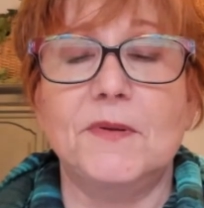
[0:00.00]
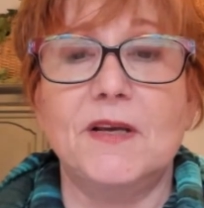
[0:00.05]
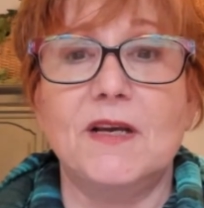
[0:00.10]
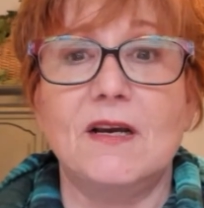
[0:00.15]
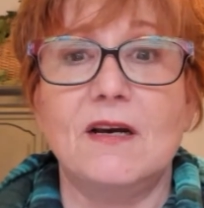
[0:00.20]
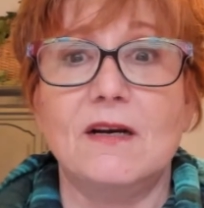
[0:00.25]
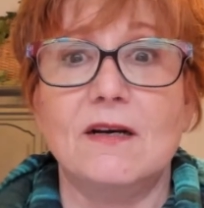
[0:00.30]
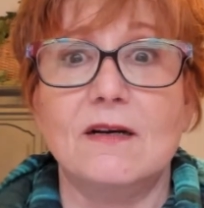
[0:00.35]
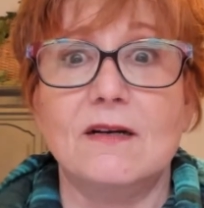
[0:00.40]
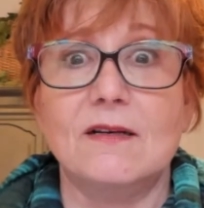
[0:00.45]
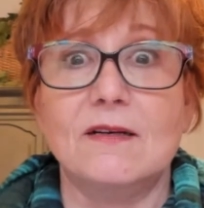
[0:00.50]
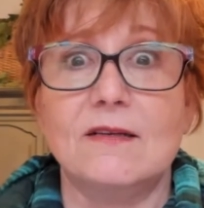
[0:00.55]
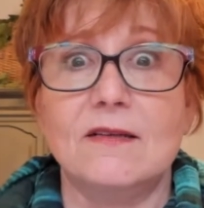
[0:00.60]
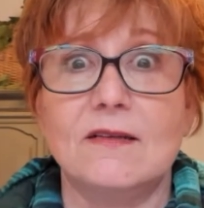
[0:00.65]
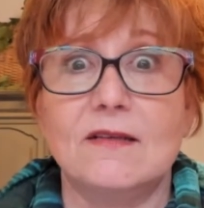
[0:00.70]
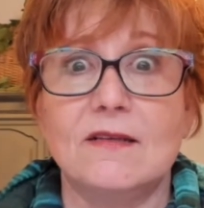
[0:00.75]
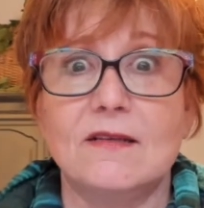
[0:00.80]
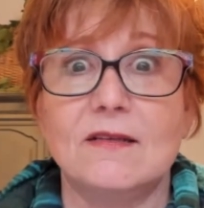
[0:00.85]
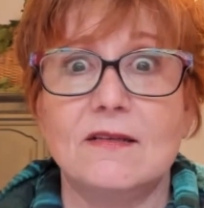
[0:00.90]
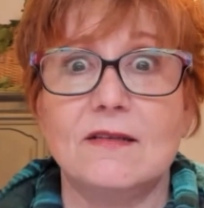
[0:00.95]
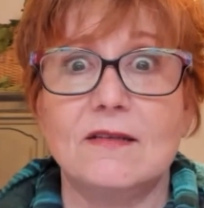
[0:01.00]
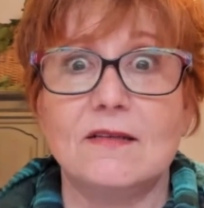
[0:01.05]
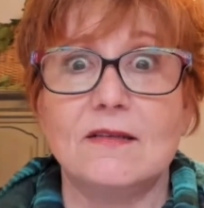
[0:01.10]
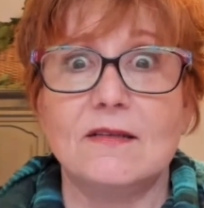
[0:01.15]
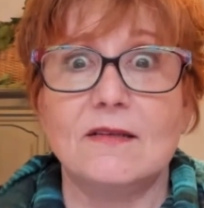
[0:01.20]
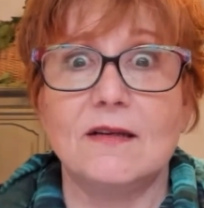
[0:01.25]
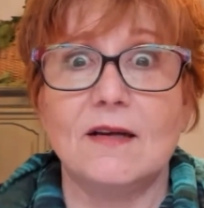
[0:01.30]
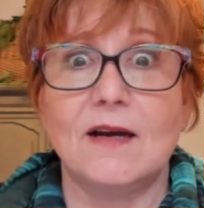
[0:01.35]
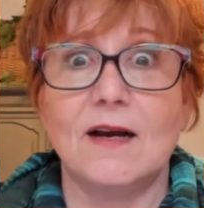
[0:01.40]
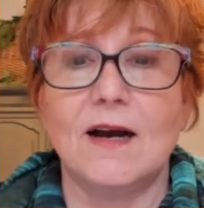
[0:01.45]

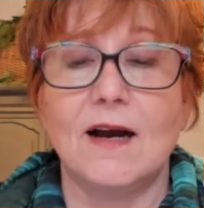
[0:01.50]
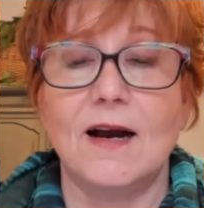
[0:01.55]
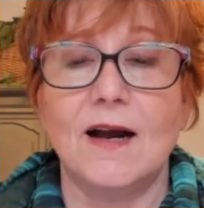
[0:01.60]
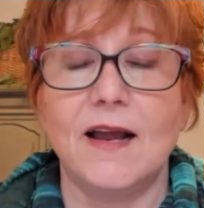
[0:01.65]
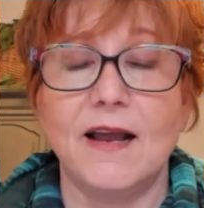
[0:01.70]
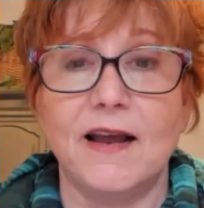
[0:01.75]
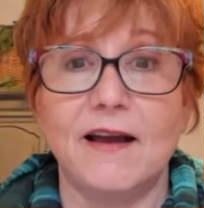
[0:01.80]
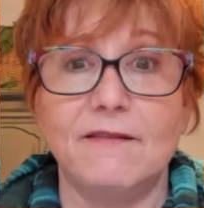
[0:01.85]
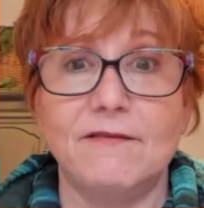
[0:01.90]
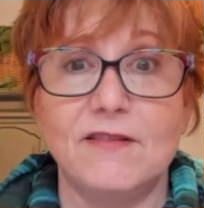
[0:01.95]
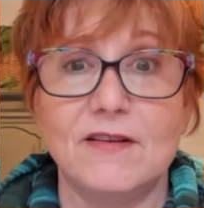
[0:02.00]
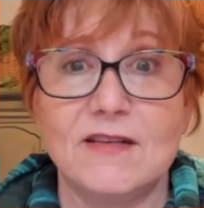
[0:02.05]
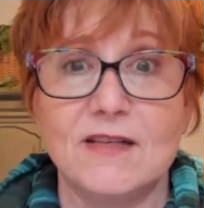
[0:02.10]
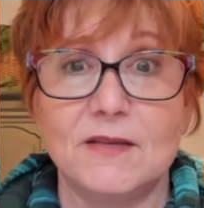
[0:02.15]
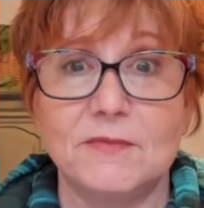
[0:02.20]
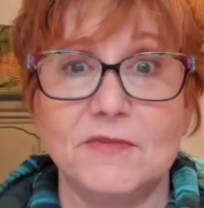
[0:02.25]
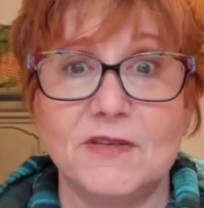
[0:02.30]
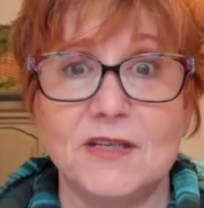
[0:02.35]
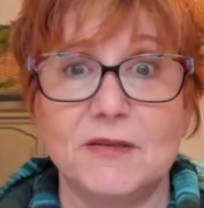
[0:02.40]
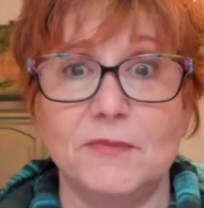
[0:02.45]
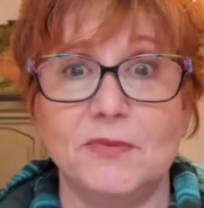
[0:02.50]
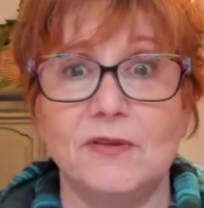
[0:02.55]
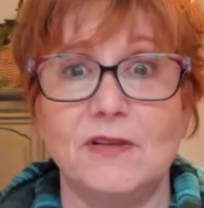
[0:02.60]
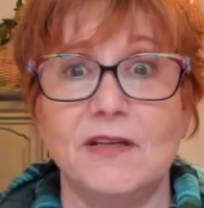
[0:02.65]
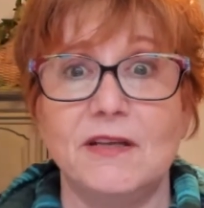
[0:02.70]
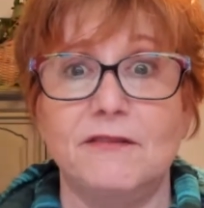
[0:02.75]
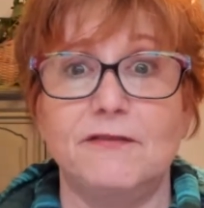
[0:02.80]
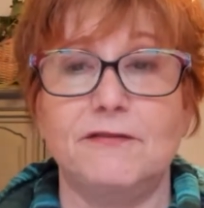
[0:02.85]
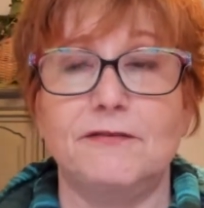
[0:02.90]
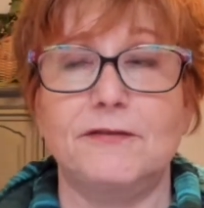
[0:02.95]
because I have this limiting
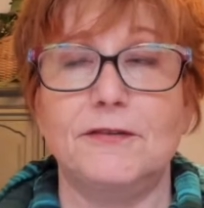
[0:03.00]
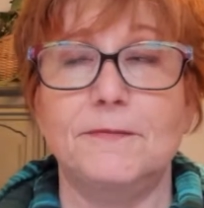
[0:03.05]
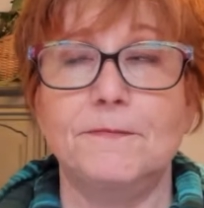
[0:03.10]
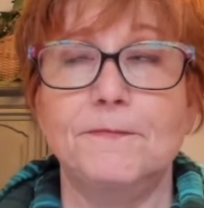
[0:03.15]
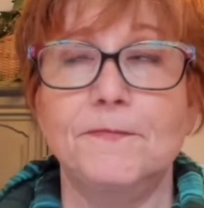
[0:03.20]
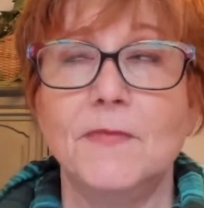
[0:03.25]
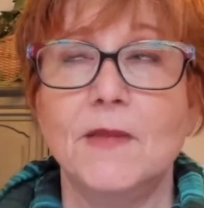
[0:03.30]
belief.